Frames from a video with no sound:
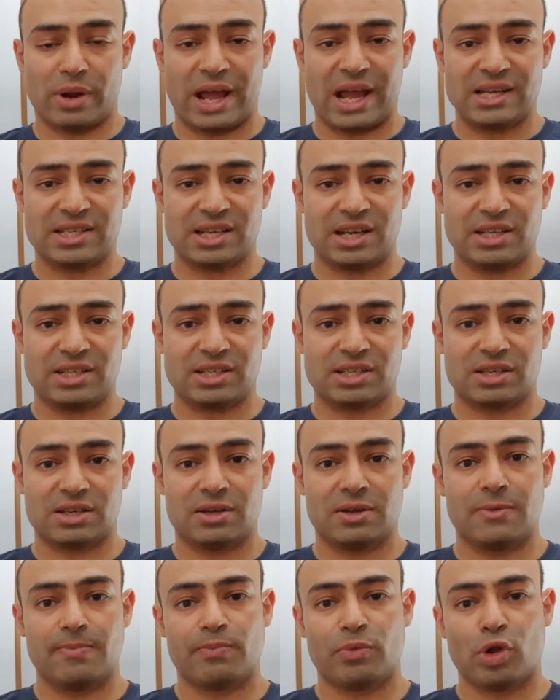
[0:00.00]
assets
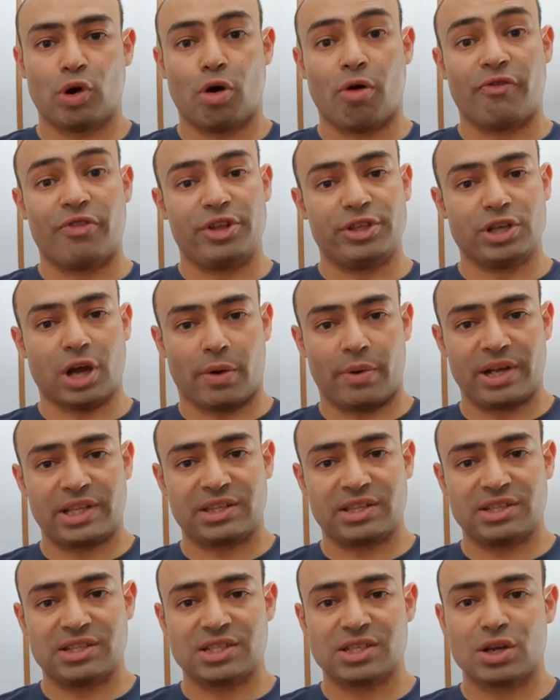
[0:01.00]
of the
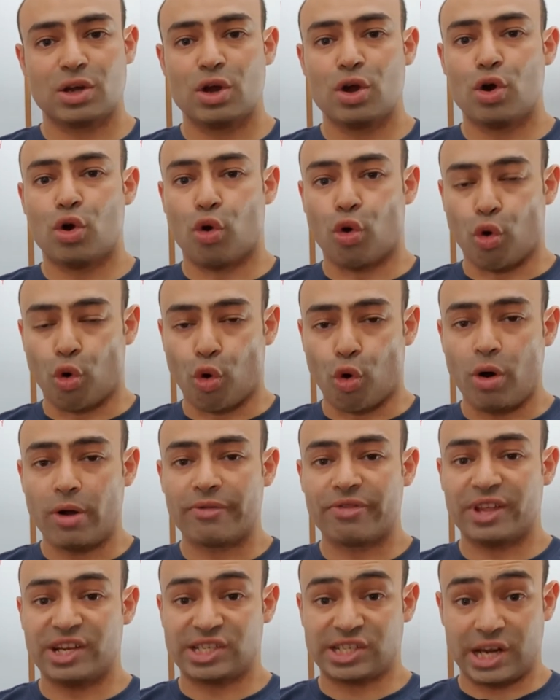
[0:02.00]
directors or
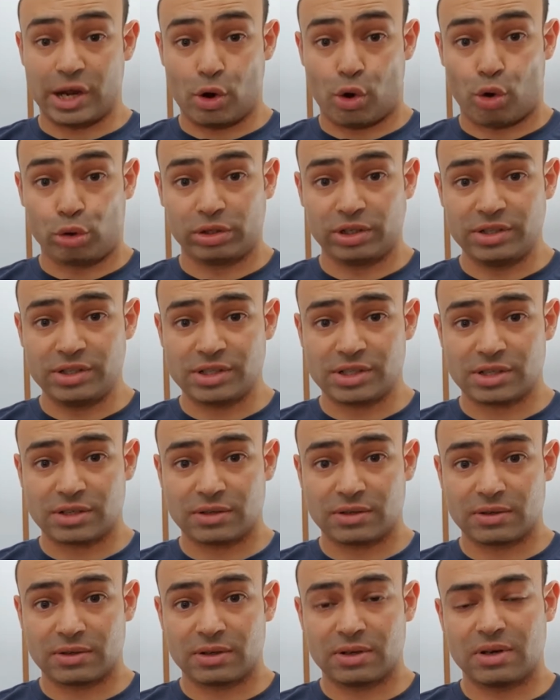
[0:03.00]
the shareholders
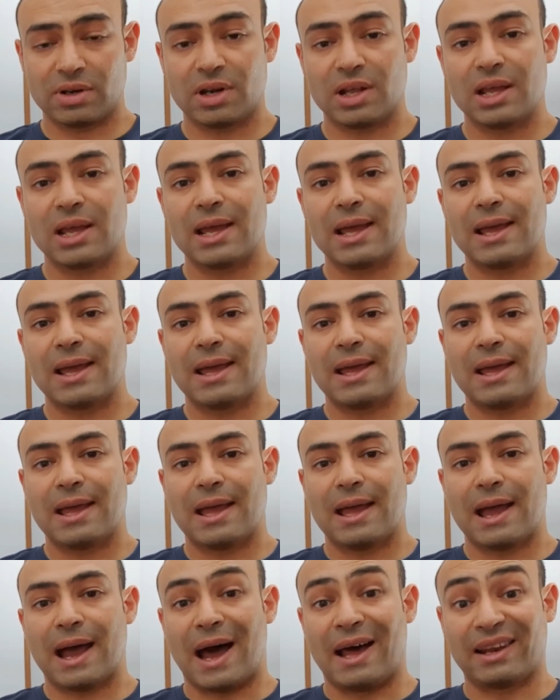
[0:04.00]

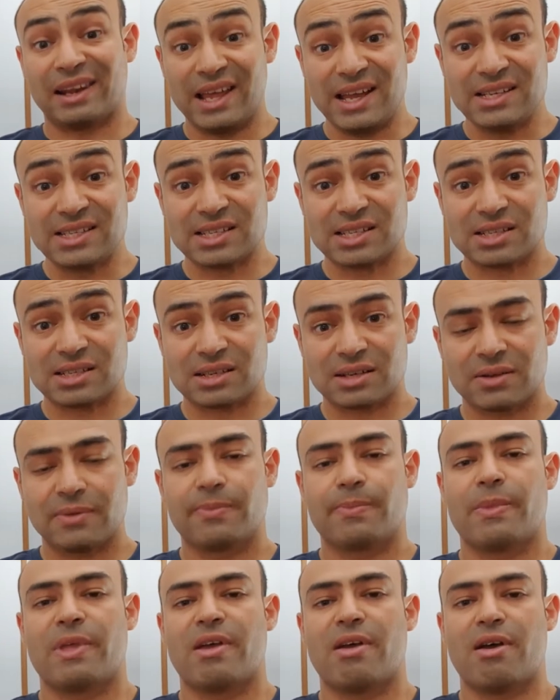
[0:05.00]
unless
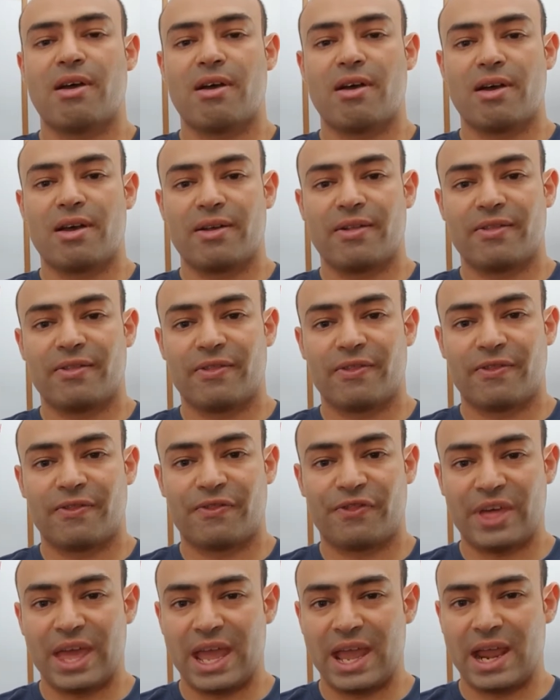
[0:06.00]

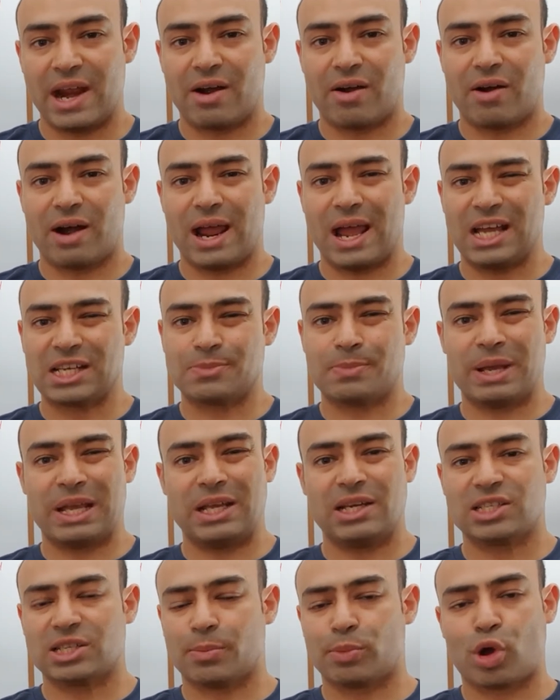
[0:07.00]
there has
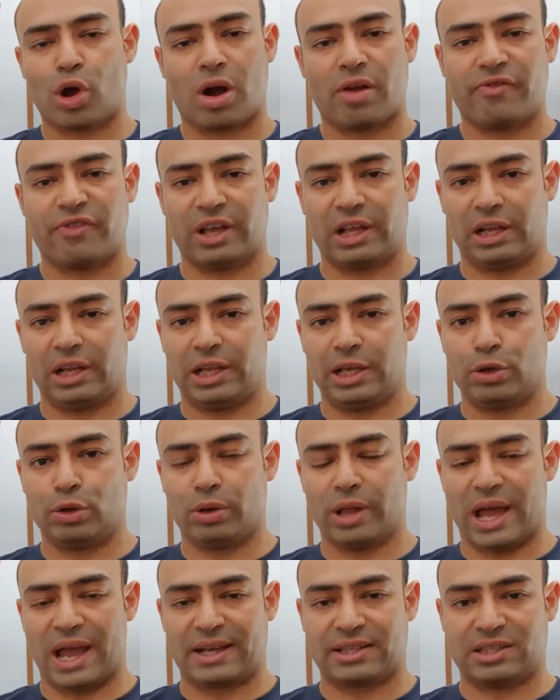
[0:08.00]
been some kind of
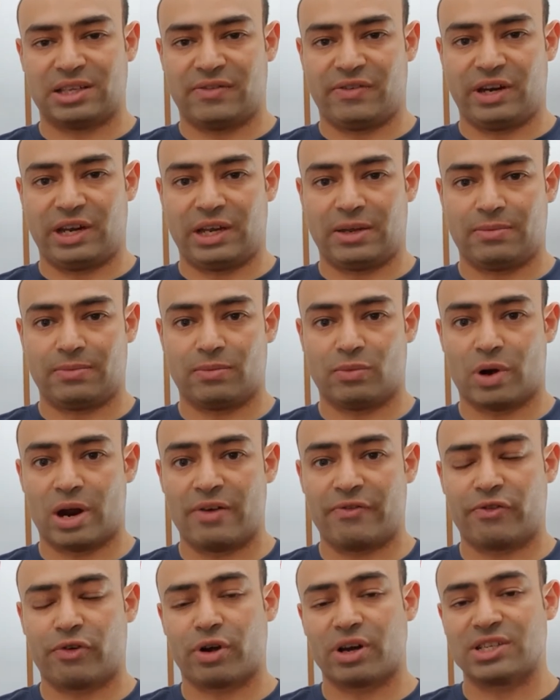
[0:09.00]
illegal activity,
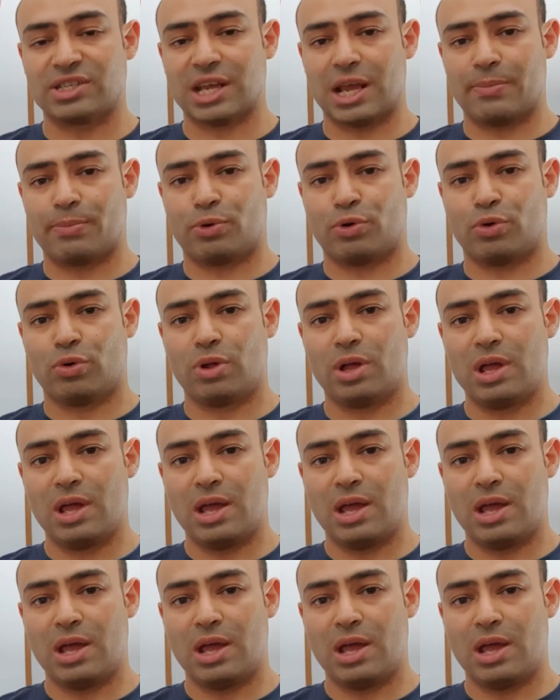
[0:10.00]
right? For example,